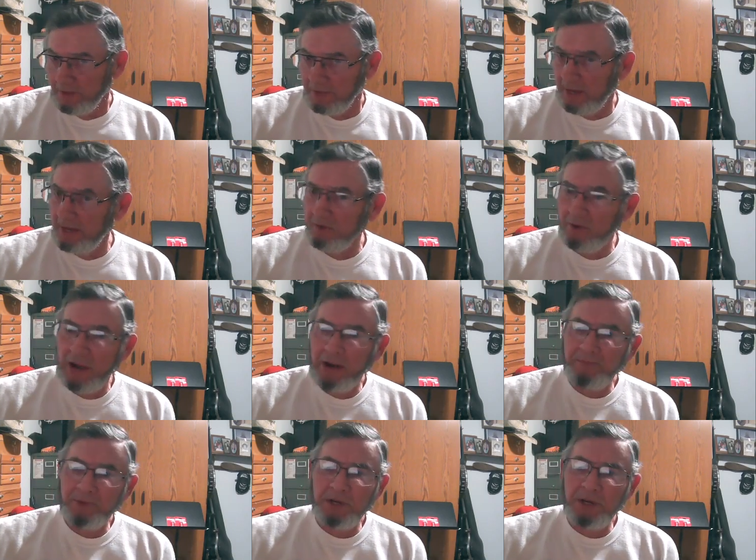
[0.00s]
They
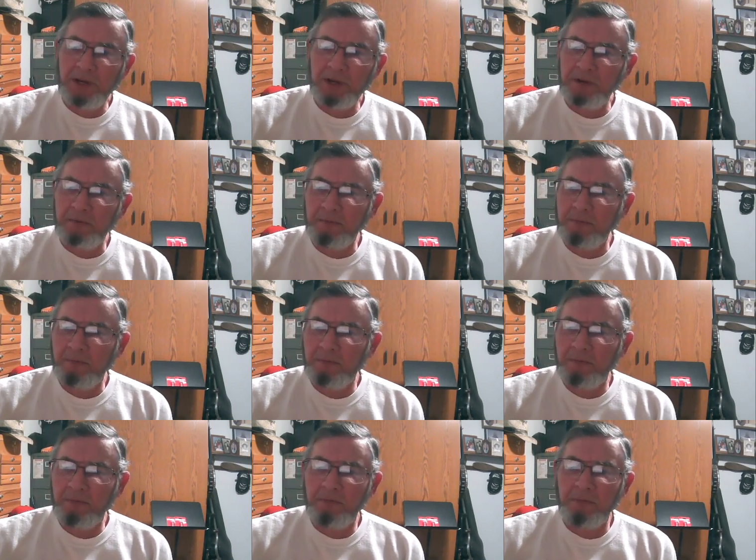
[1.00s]
wrapped
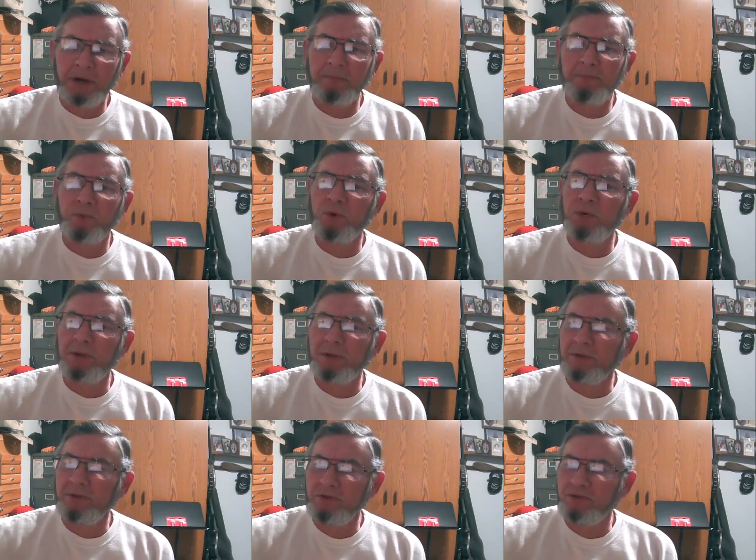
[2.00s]
him up with
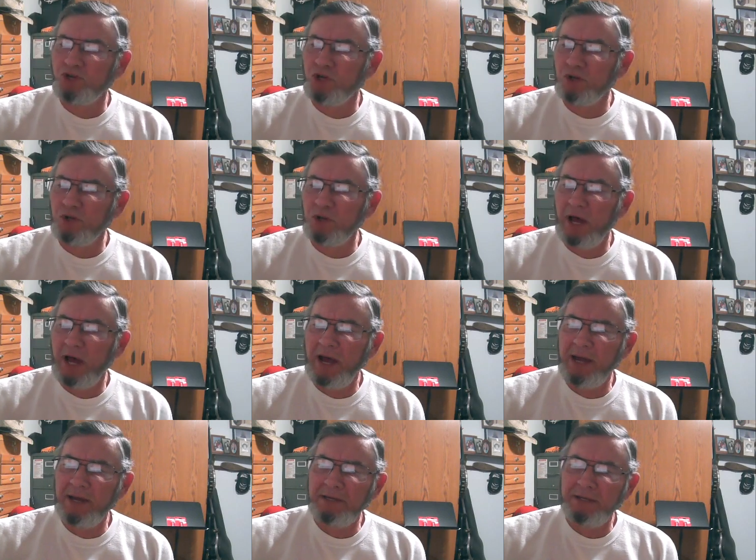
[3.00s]
gentle
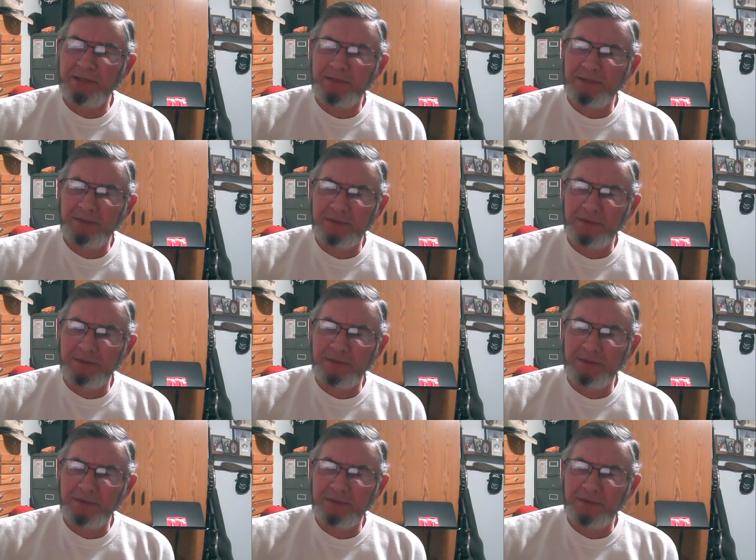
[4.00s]
hands.